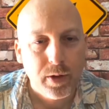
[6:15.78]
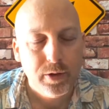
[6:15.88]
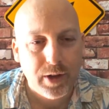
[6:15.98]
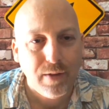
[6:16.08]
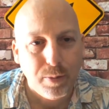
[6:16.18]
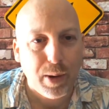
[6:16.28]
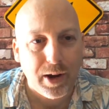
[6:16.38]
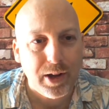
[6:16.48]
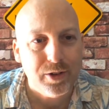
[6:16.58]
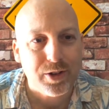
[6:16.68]
David
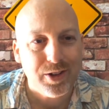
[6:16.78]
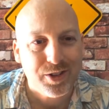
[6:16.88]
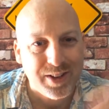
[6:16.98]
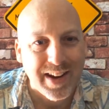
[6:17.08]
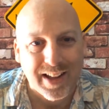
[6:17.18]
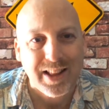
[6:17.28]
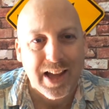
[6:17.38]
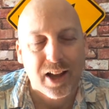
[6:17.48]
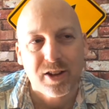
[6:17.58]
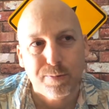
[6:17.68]
Butt is cynically
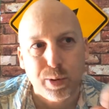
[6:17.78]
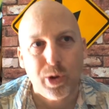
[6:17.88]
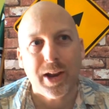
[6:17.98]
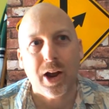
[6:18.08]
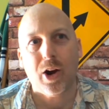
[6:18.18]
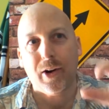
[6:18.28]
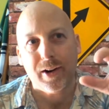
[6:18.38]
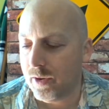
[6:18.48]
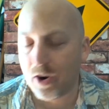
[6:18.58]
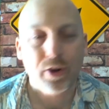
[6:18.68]
exploiting
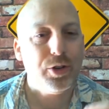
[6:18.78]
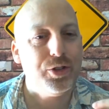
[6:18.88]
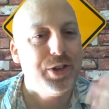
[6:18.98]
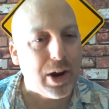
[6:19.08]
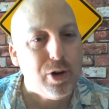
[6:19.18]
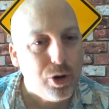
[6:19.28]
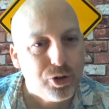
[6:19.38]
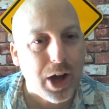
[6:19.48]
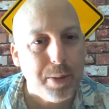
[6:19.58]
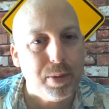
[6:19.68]
our
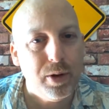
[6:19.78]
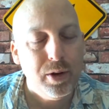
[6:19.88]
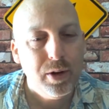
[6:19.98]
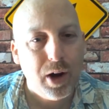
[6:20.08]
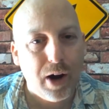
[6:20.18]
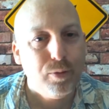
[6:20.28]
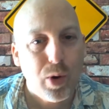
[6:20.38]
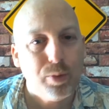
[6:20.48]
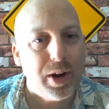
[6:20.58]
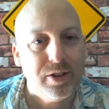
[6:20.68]
stereotype of
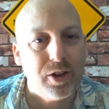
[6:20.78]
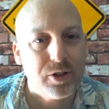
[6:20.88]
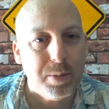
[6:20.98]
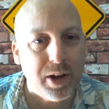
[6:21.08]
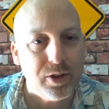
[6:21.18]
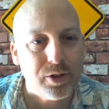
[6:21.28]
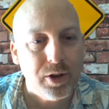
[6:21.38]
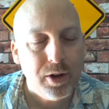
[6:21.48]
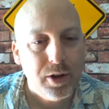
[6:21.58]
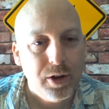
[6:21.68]
what racism is
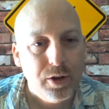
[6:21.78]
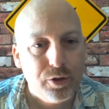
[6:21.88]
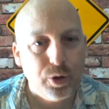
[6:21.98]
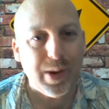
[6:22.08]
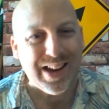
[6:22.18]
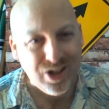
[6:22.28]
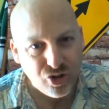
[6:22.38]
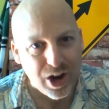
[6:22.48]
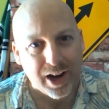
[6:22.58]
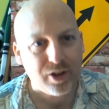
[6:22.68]
to
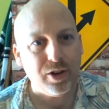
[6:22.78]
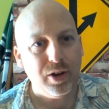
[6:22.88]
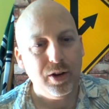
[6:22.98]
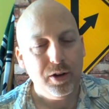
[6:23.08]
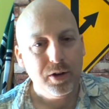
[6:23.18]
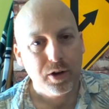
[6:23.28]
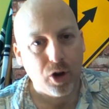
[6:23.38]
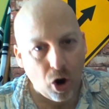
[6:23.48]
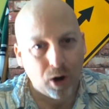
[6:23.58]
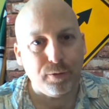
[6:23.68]
inject
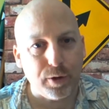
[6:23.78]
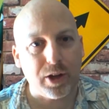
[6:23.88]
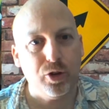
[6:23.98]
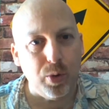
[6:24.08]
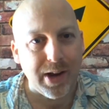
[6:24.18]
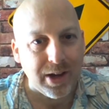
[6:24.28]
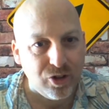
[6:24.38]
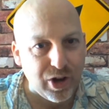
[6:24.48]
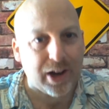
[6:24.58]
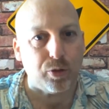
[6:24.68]
conflict, to
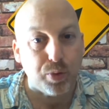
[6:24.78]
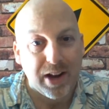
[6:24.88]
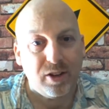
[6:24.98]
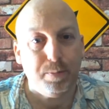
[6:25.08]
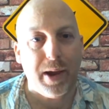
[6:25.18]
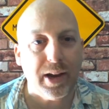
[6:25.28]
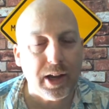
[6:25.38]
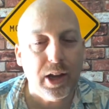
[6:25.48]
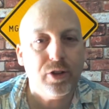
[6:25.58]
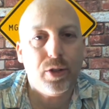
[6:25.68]
inject race
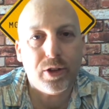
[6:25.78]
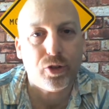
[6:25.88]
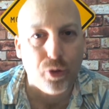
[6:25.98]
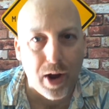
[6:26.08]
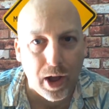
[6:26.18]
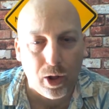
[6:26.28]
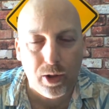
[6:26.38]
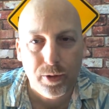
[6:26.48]
baiting into this trial.